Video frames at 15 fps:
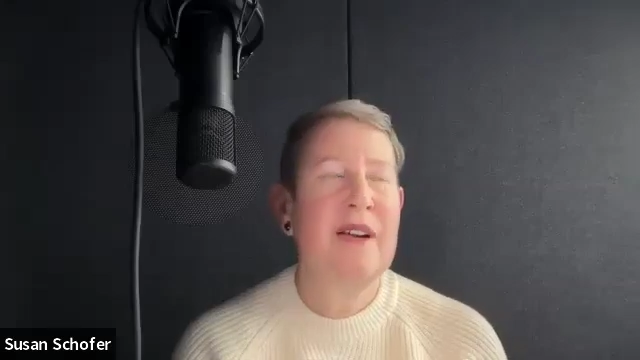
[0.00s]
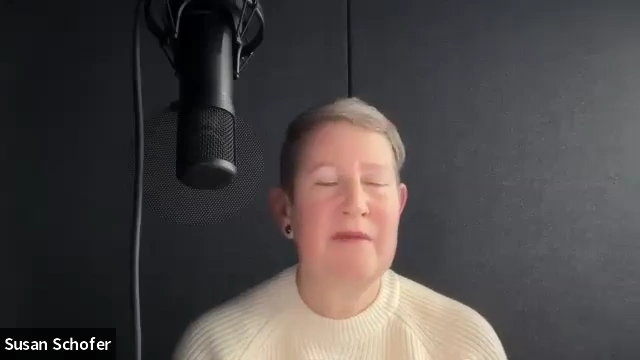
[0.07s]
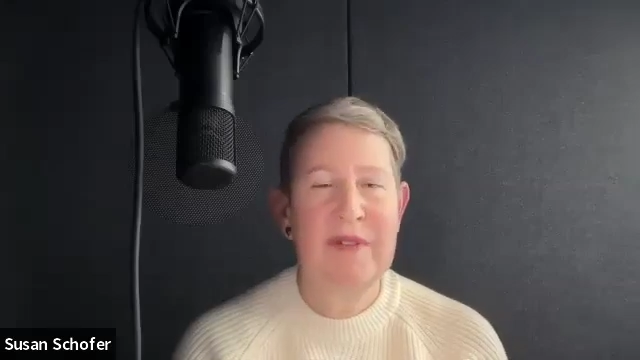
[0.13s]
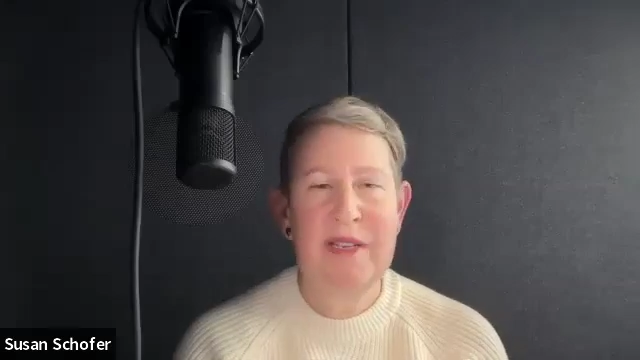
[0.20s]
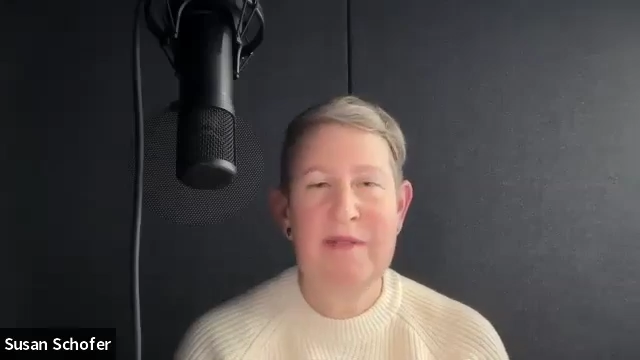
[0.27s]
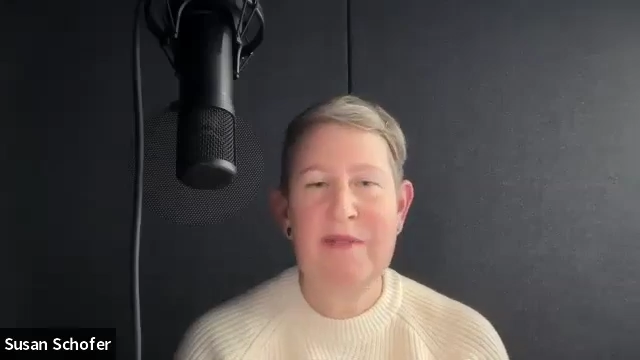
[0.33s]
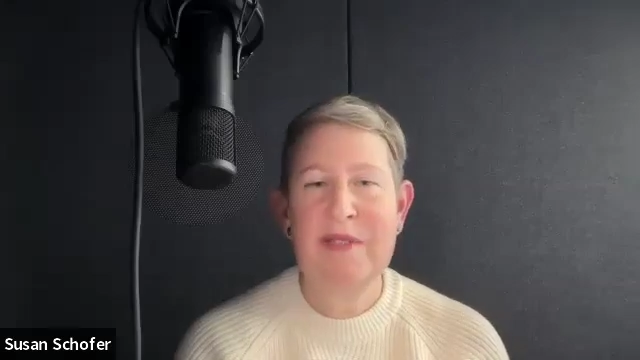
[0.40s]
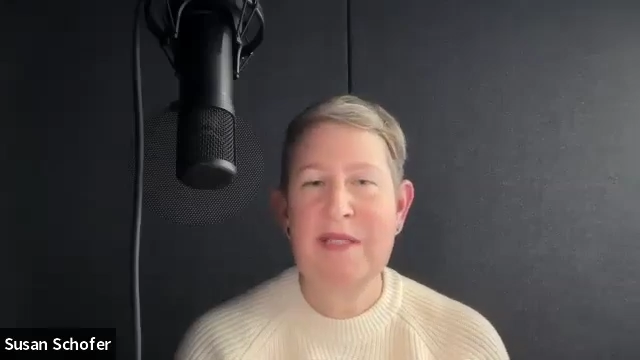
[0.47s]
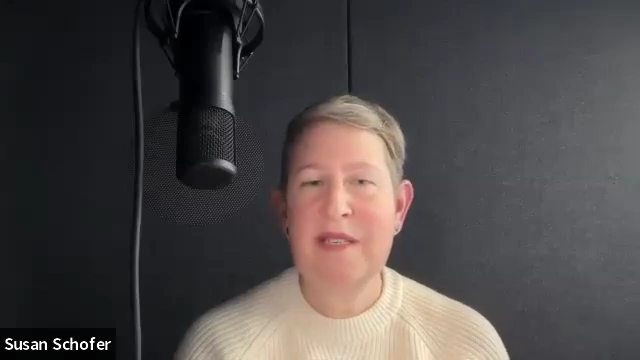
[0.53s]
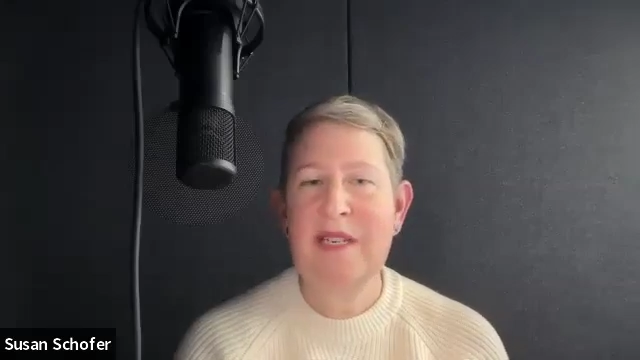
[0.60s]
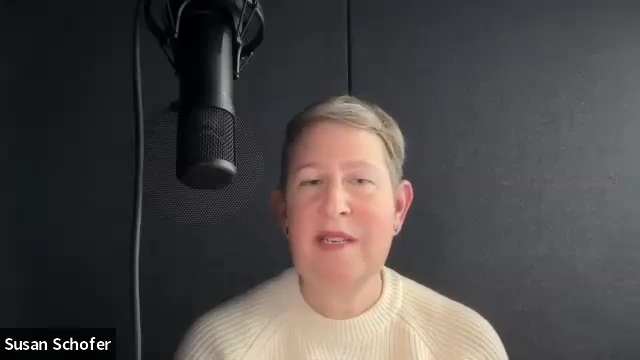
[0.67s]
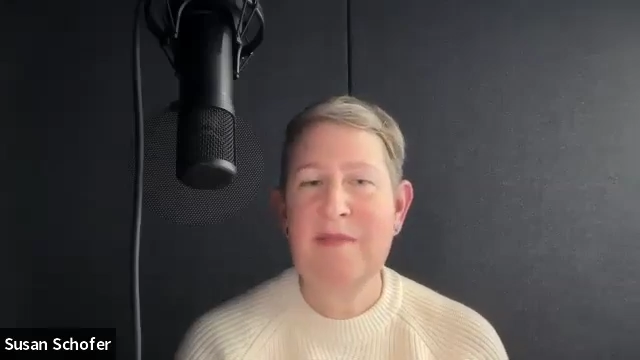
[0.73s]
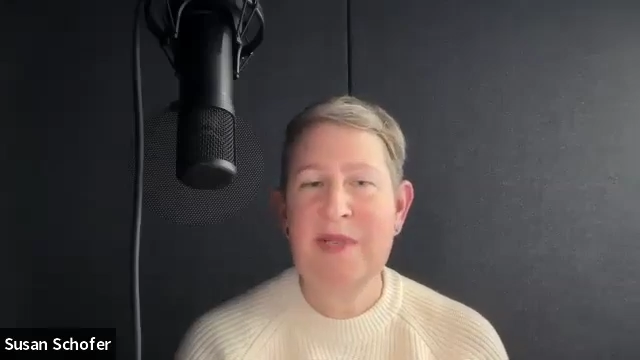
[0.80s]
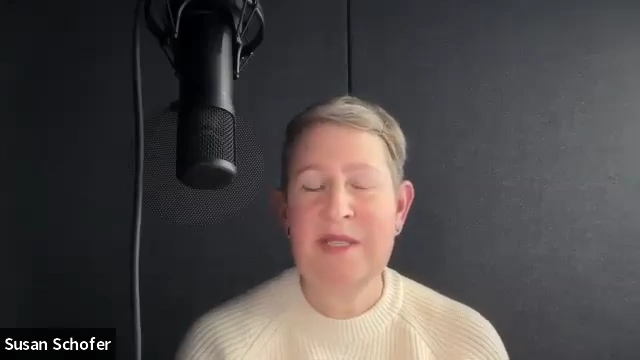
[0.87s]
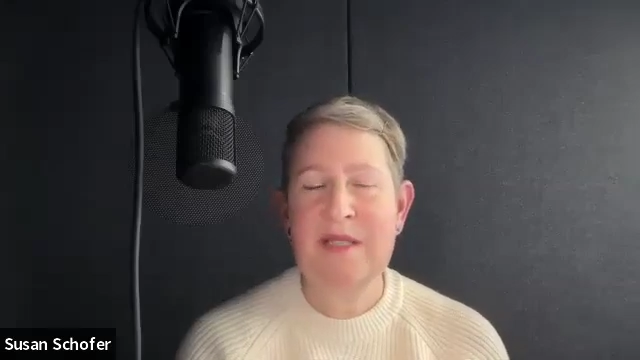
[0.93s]
really was
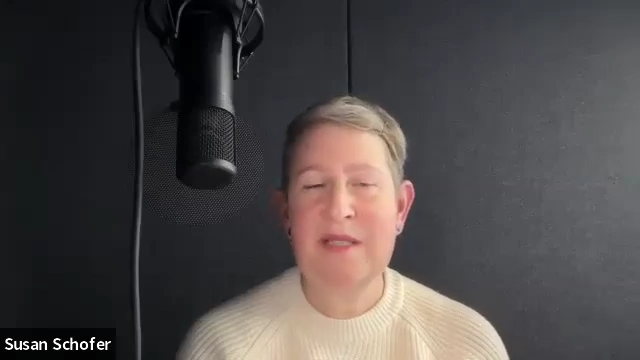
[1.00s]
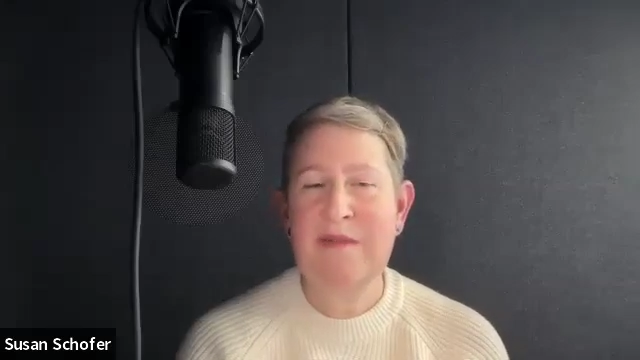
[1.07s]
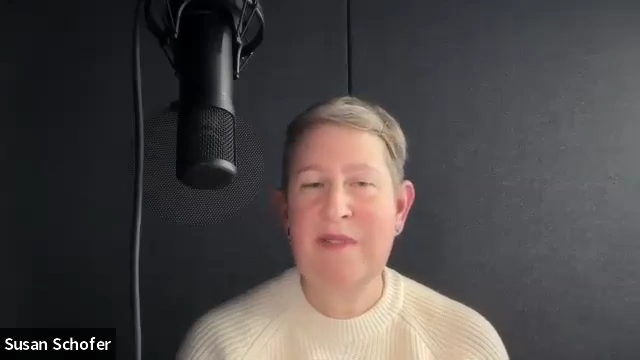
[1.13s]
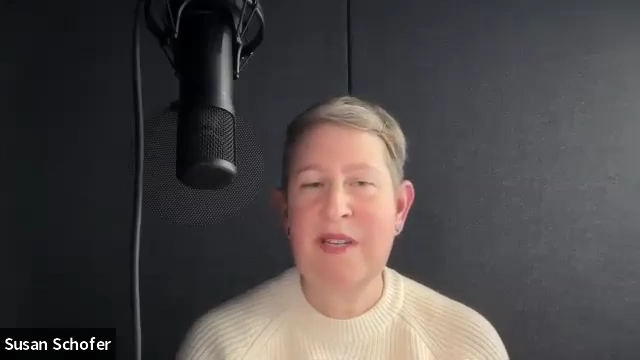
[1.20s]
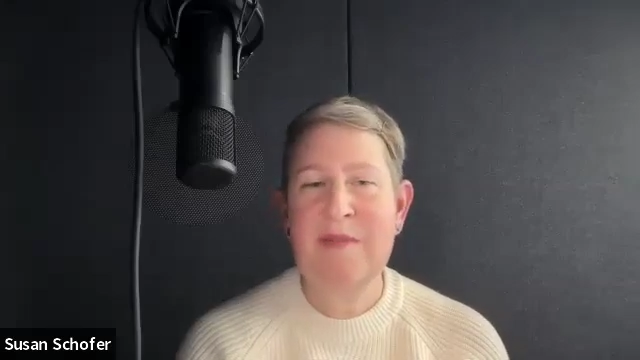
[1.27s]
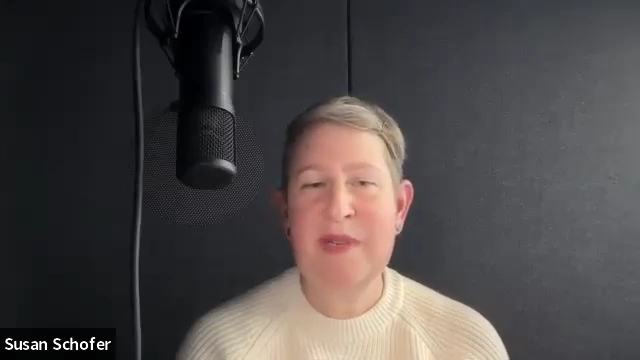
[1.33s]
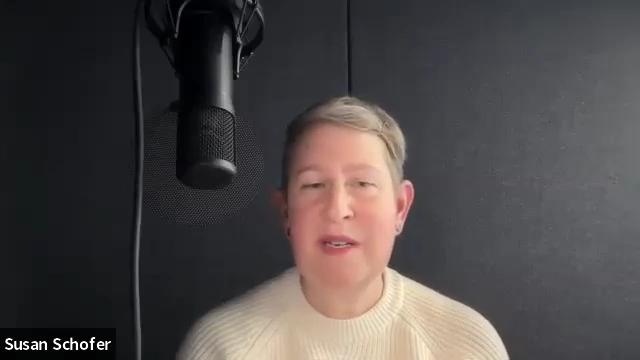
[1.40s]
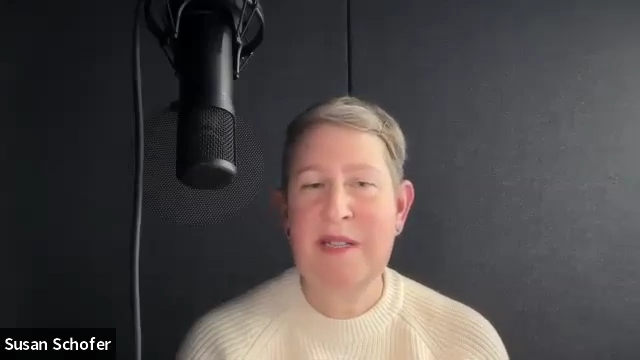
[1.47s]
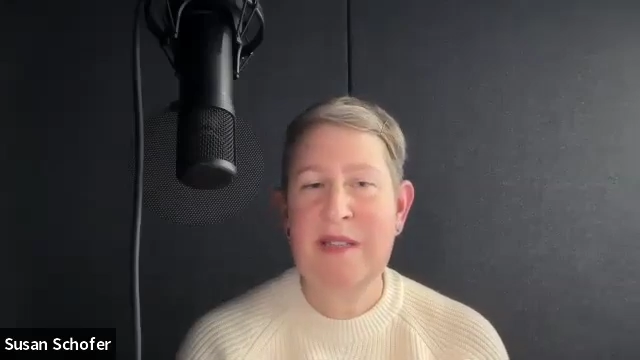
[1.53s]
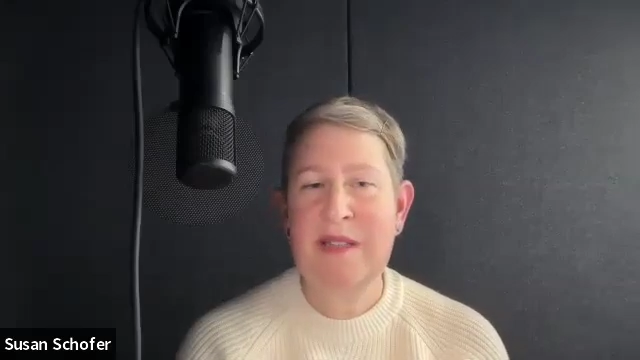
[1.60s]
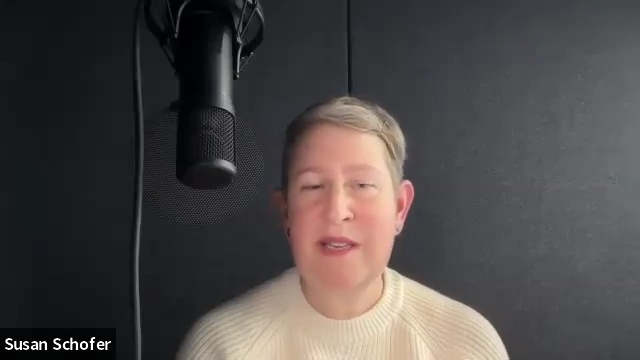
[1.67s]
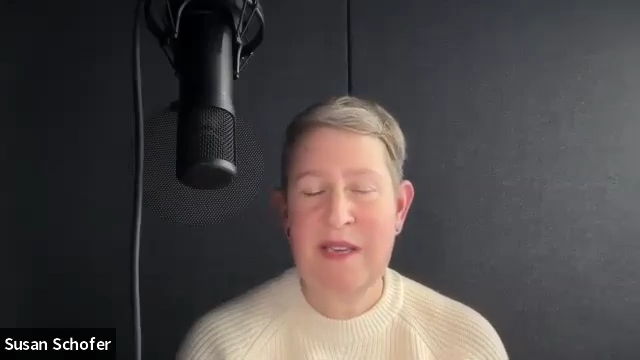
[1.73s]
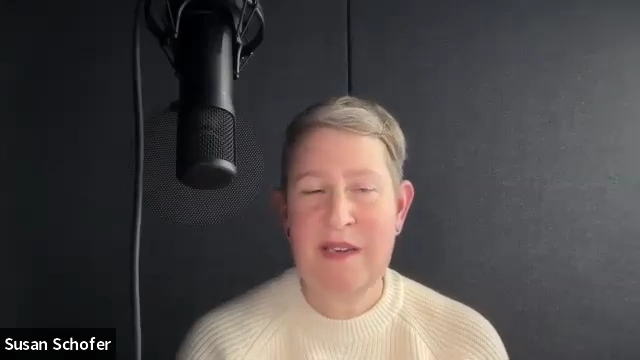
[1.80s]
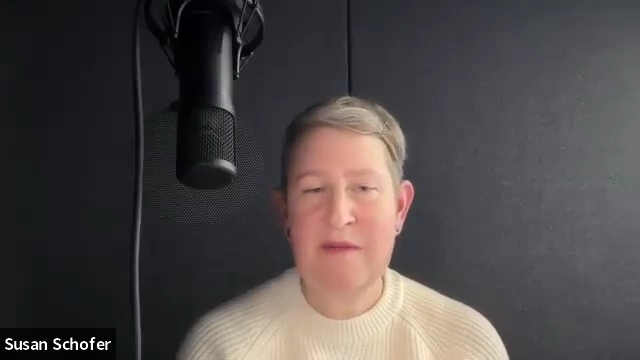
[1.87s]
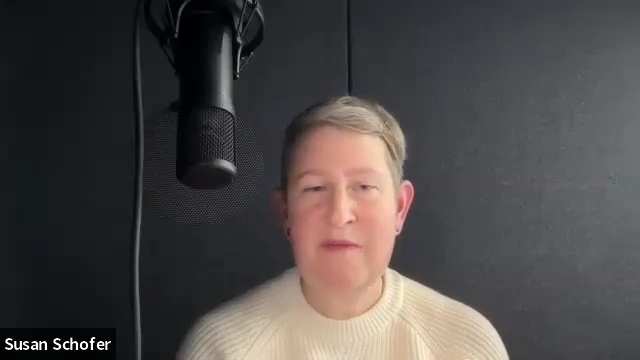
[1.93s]
leading business development and
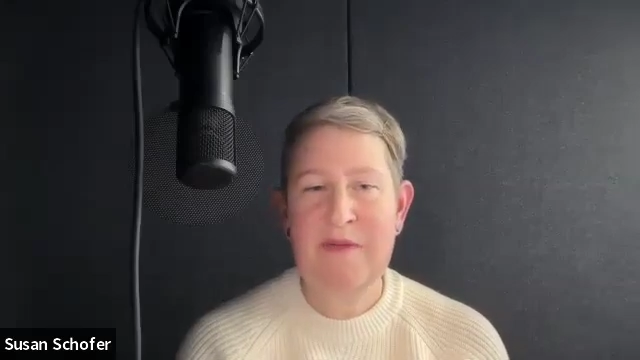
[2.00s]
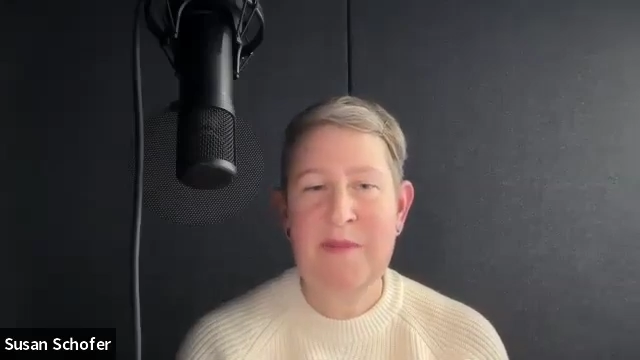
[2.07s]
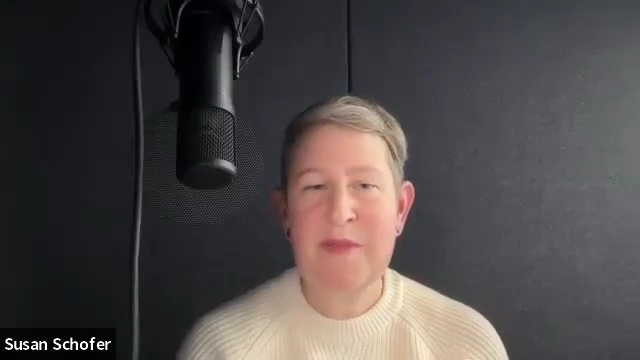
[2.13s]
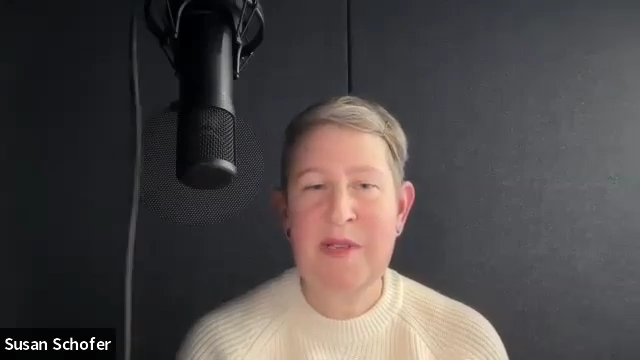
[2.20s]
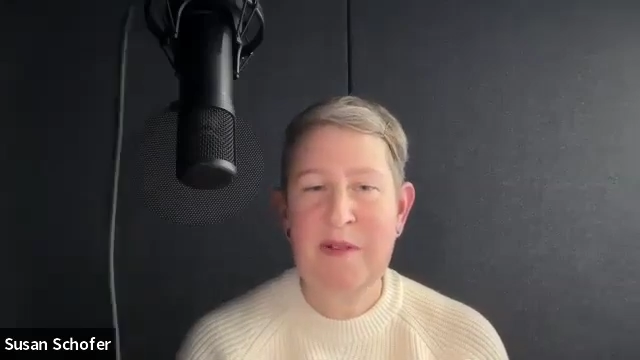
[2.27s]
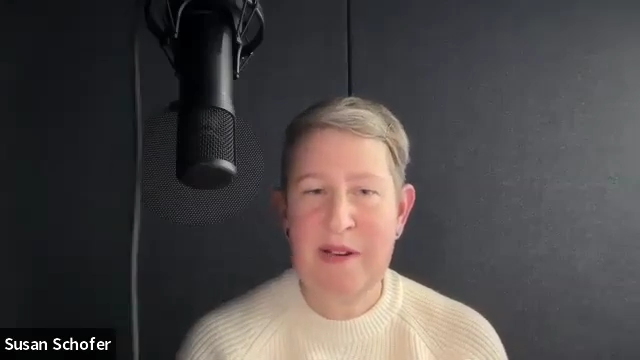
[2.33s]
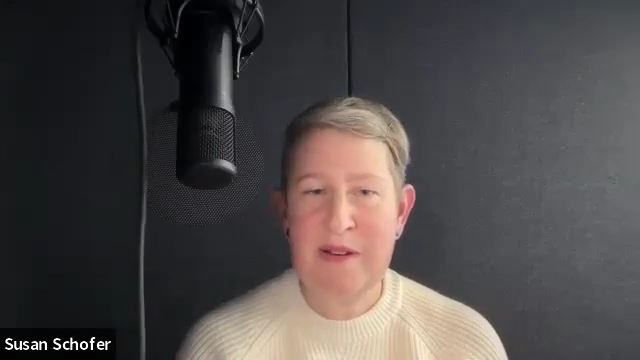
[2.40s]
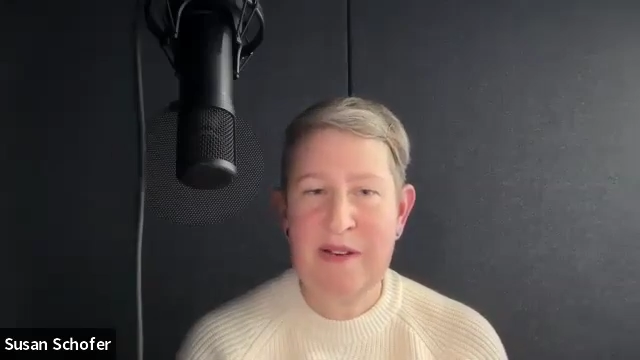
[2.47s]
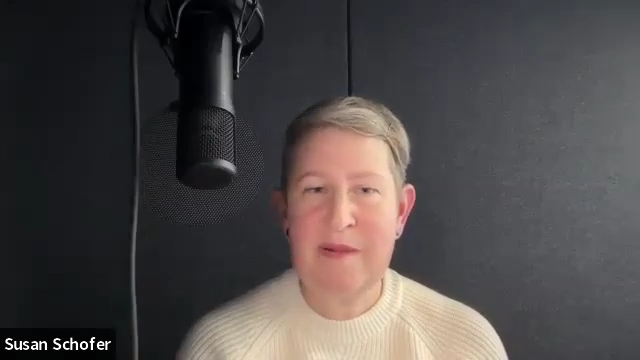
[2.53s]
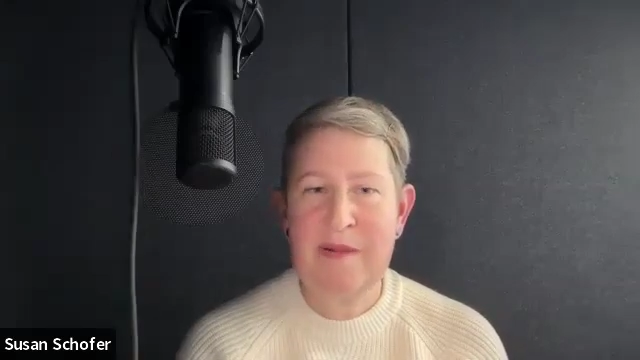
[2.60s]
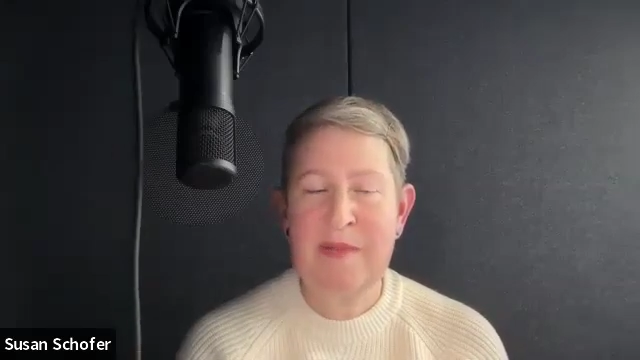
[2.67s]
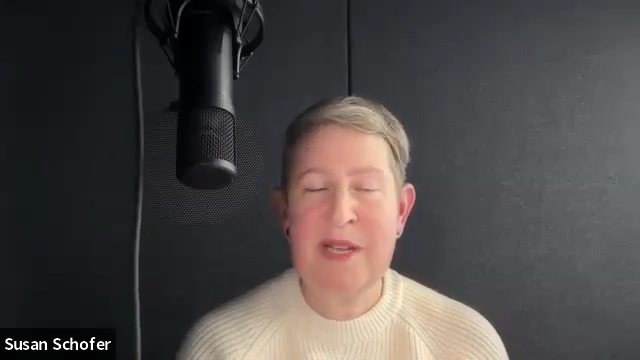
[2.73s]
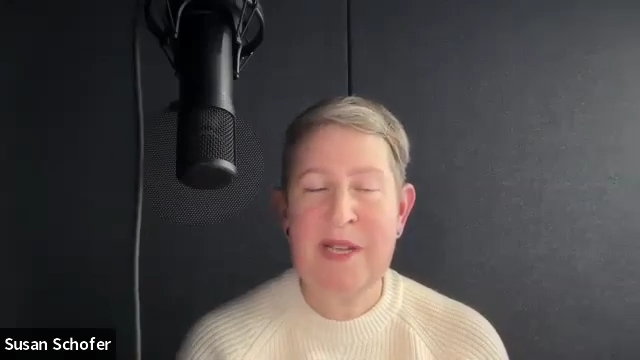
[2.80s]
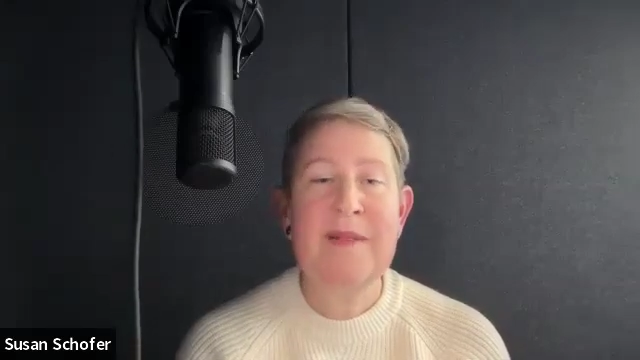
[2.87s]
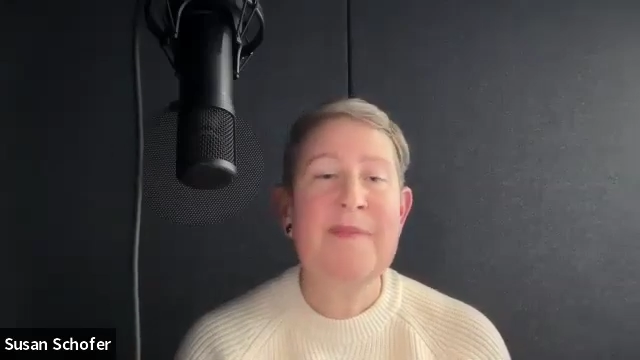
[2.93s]
thinking from the ground up